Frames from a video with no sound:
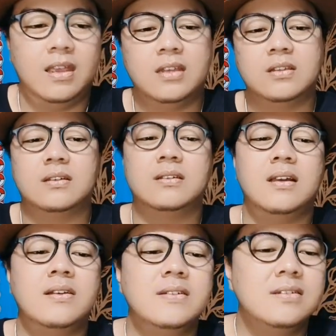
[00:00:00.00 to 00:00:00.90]
and you
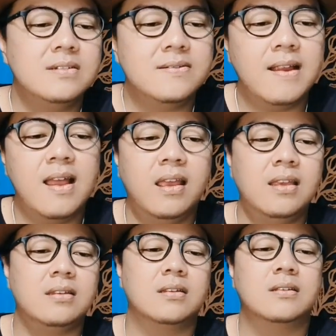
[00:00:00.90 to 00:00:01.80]
got it
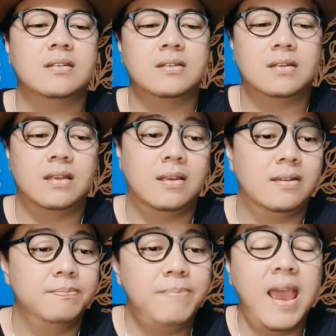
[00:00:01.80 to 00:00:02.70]
right
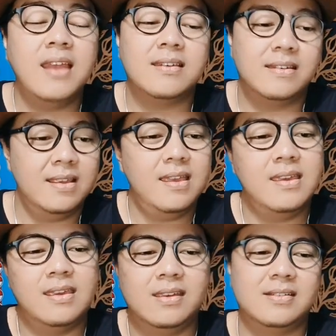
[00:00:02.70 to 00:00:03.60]
that
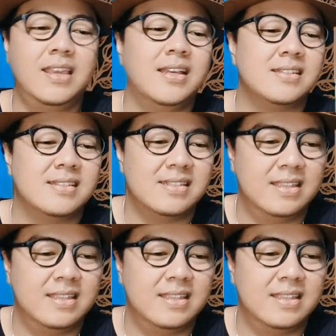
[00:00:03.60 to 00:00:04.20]
day. Yes.